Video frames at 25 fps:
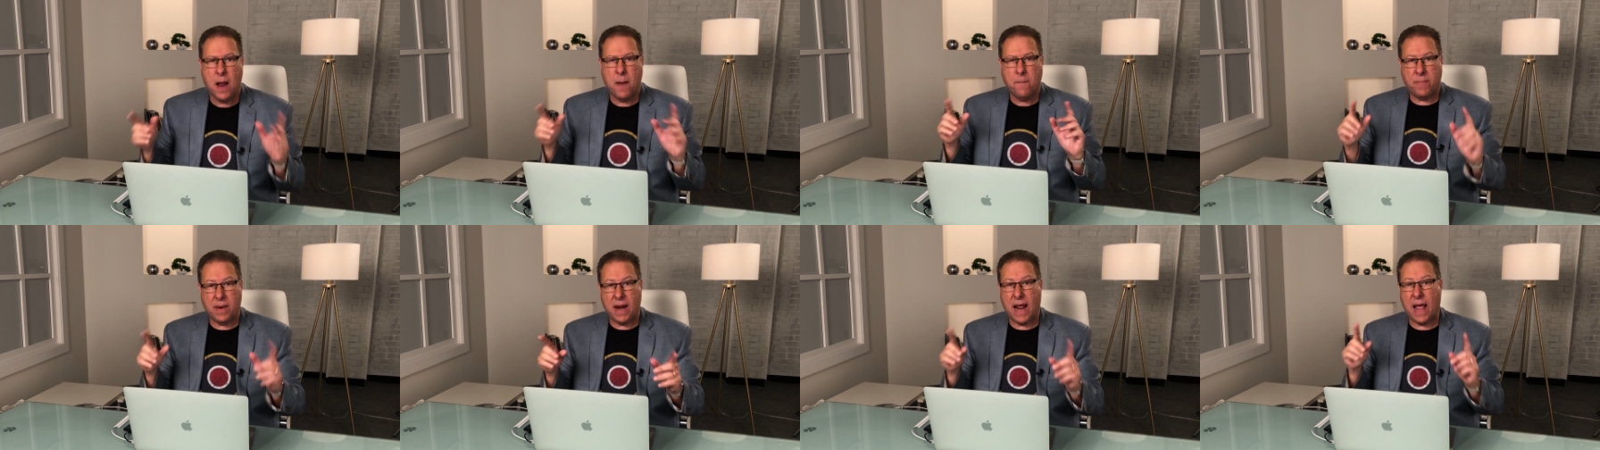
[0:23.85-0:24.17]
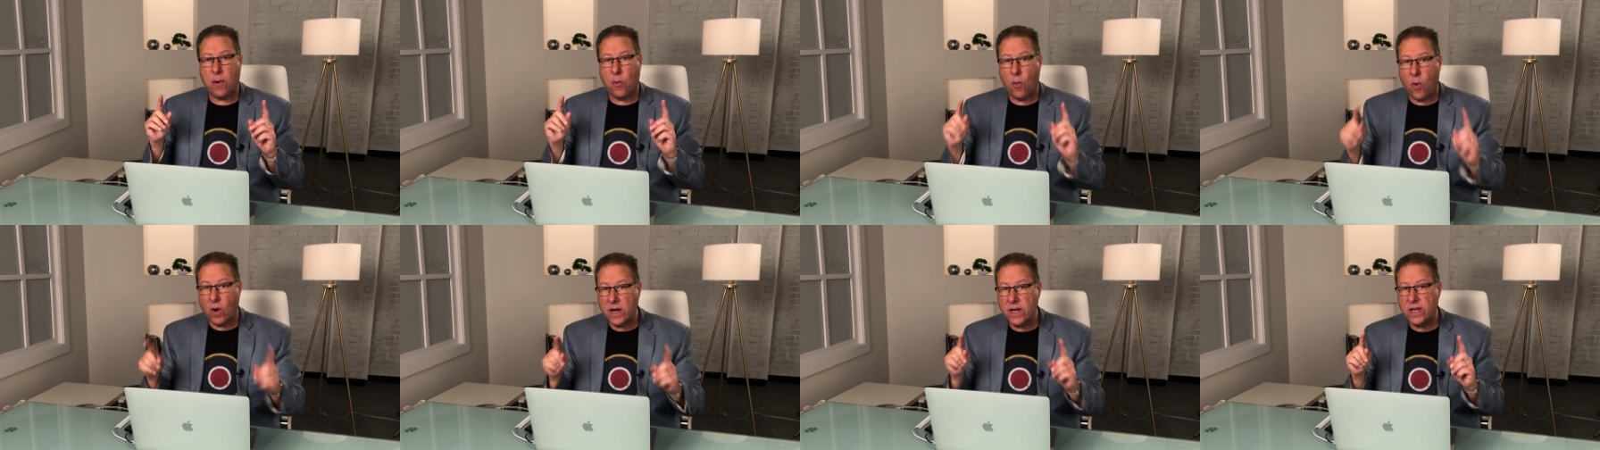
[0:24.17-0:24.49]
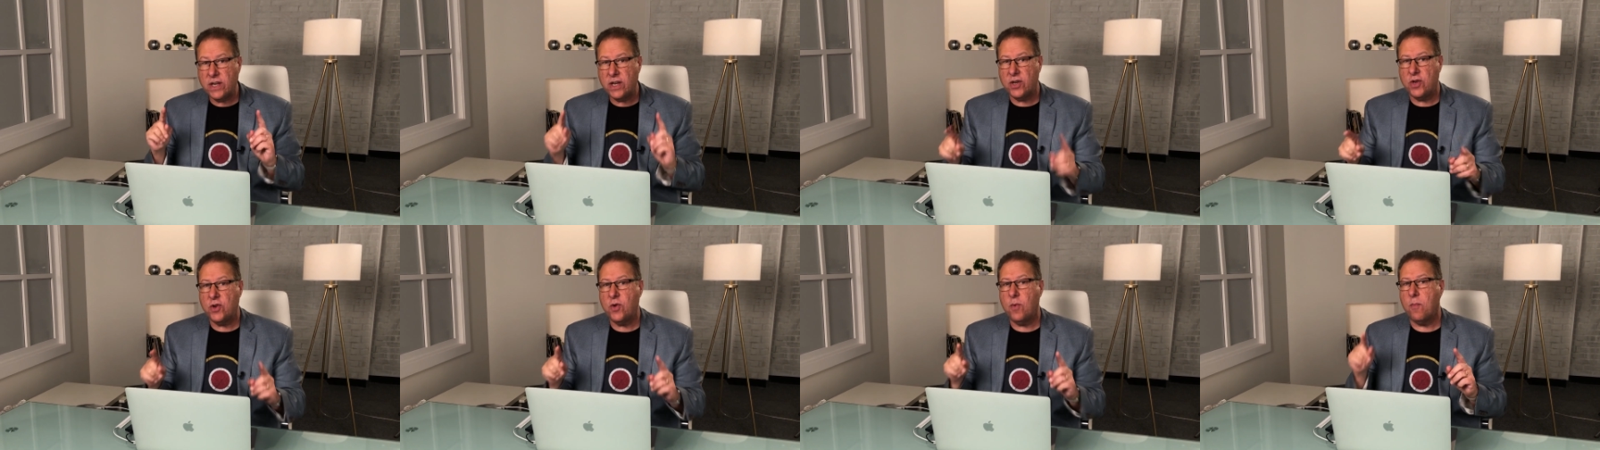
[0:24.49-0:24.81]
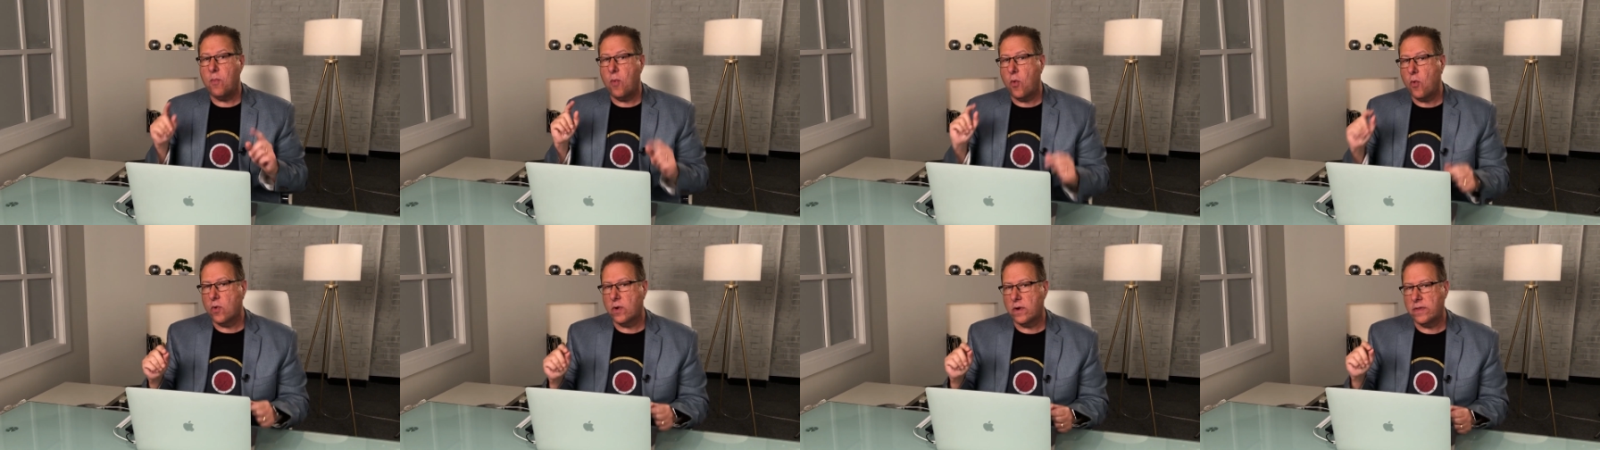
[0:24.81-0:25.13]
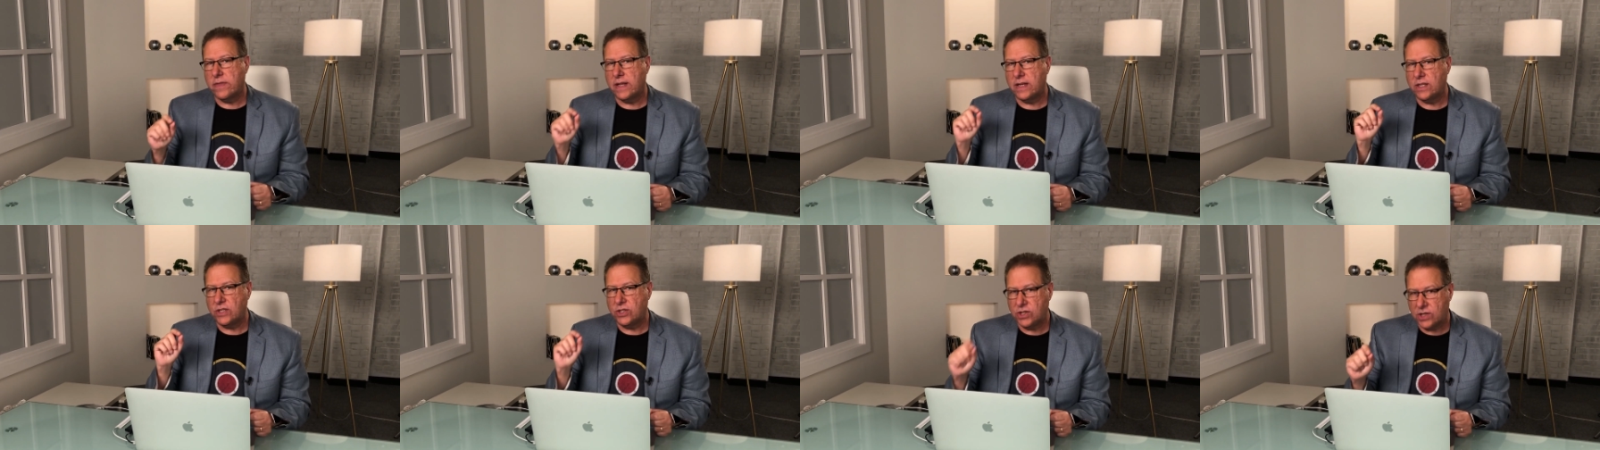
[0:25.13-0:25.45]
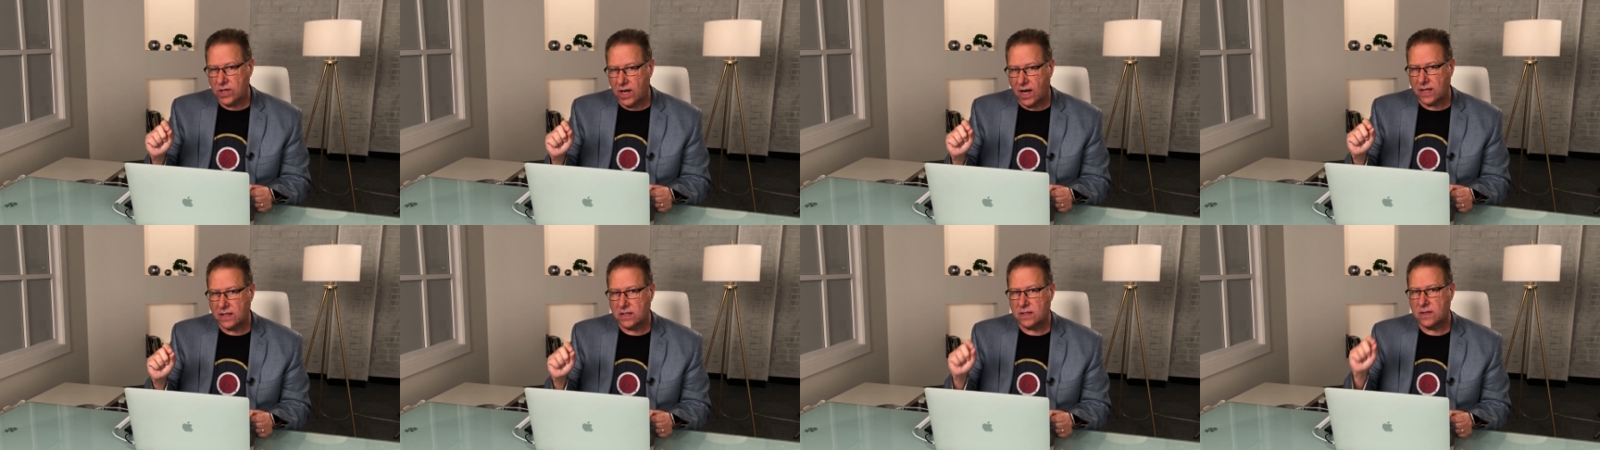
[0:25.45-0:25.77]
But I wanted to do more than
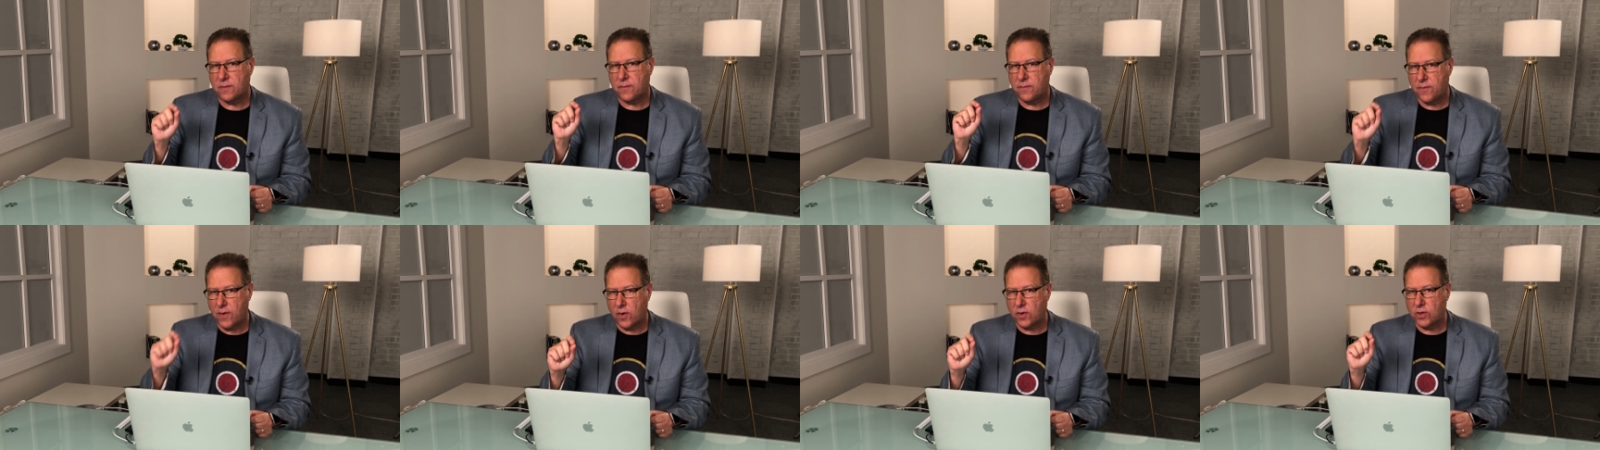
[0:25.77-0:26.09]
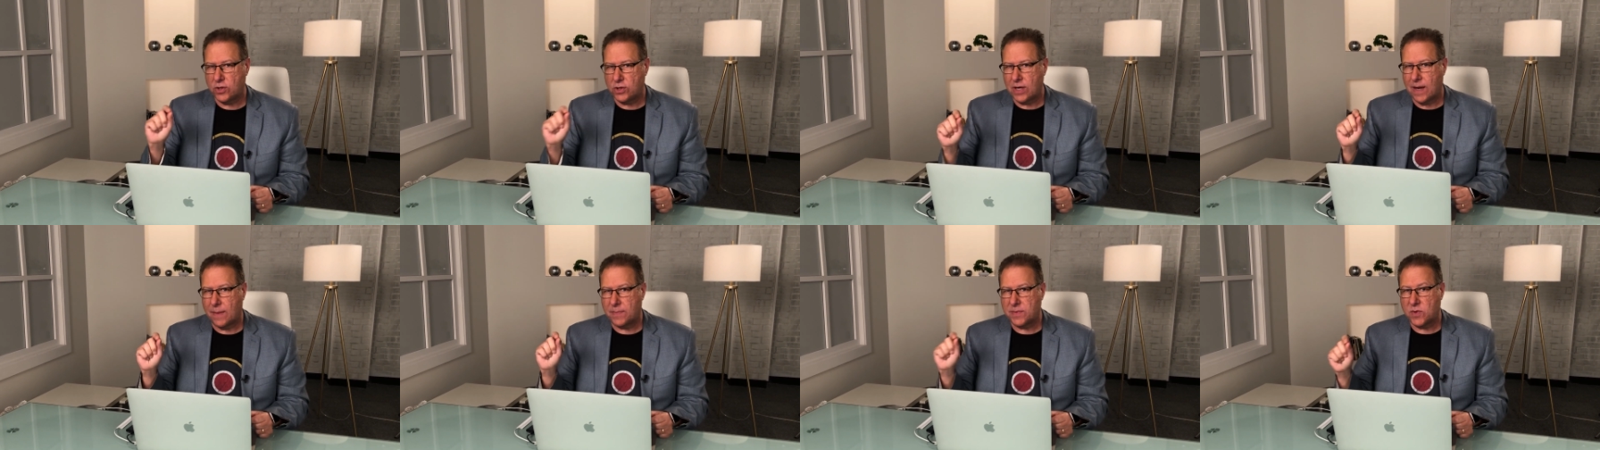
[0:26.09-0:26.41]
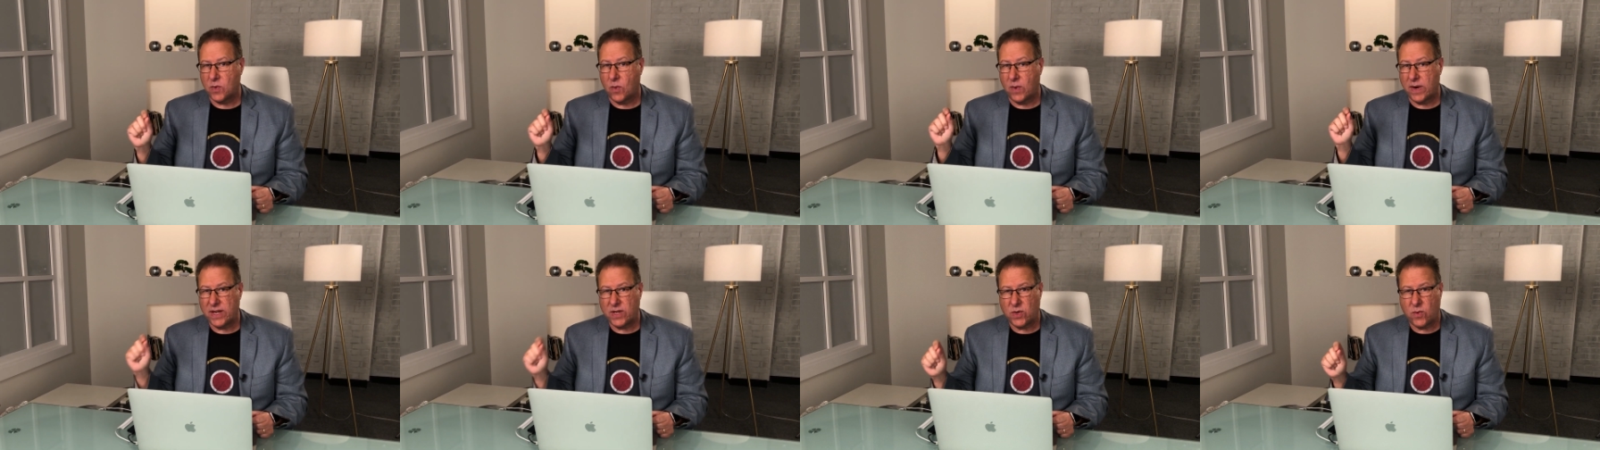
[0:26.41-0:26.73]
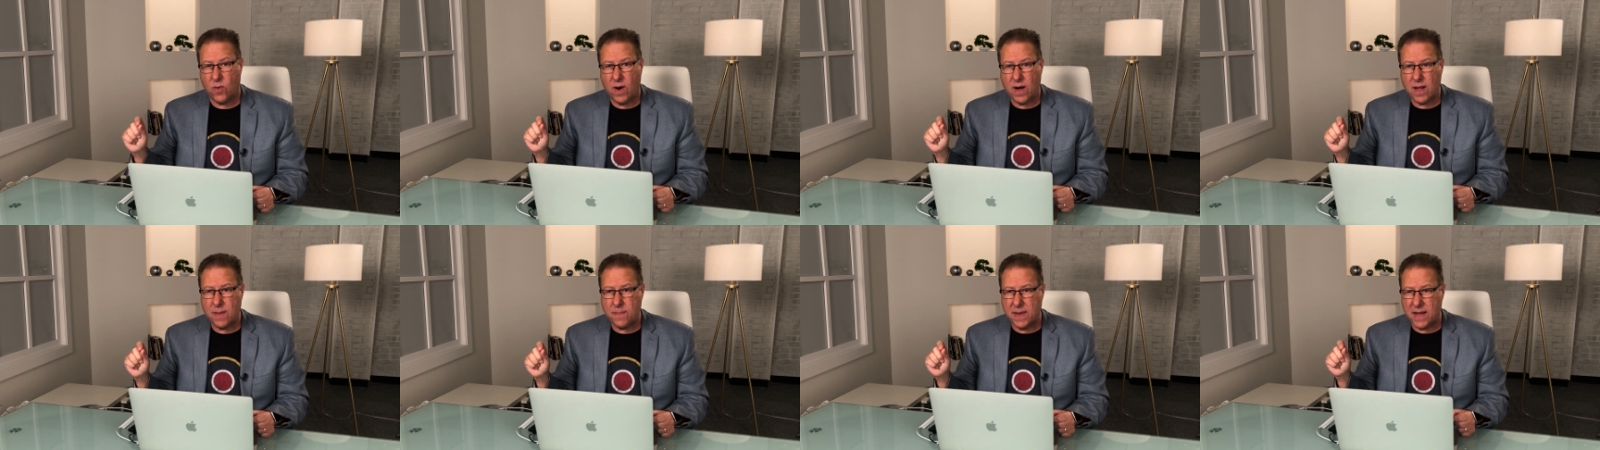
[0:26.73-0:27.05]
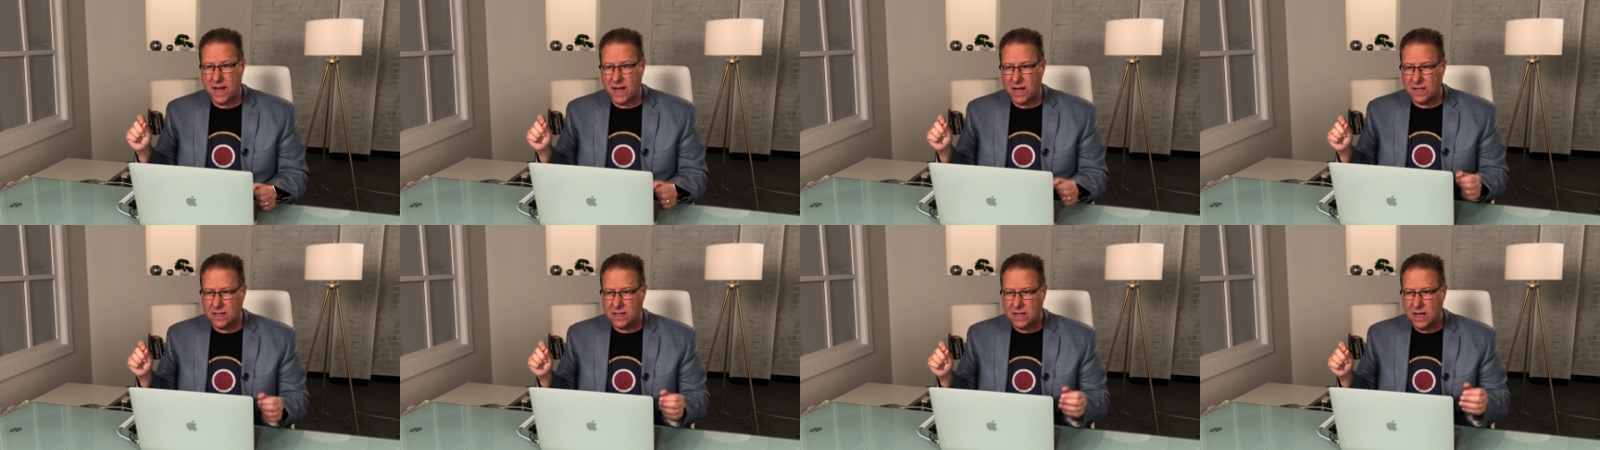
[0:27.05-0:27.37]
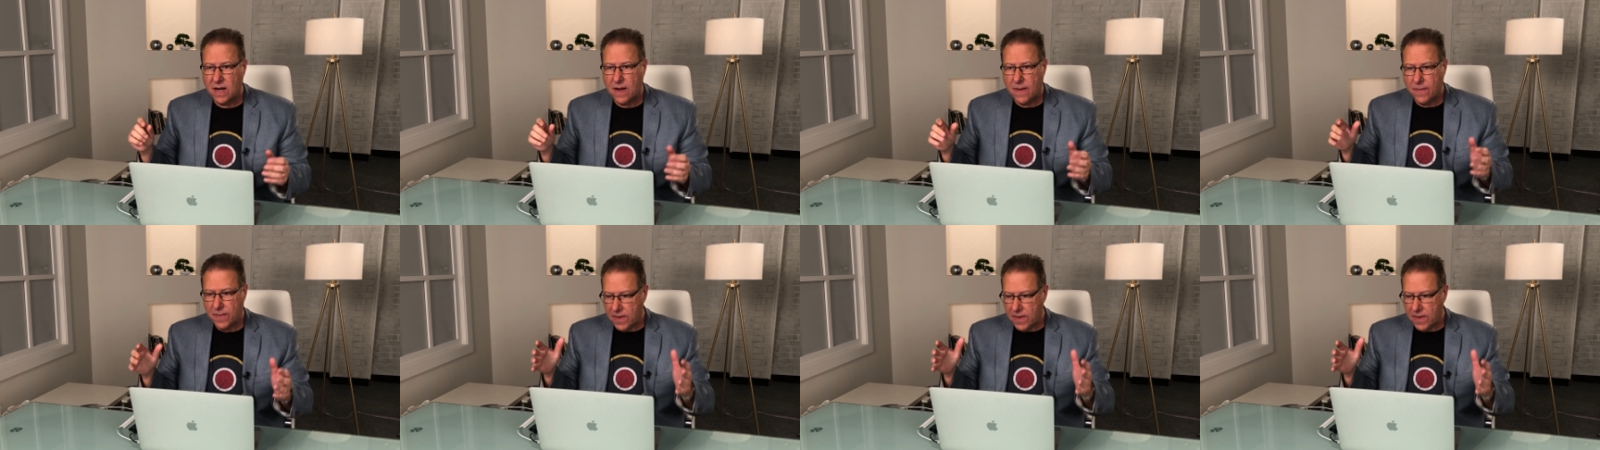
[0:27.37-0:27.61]
just Photoshop 2020 because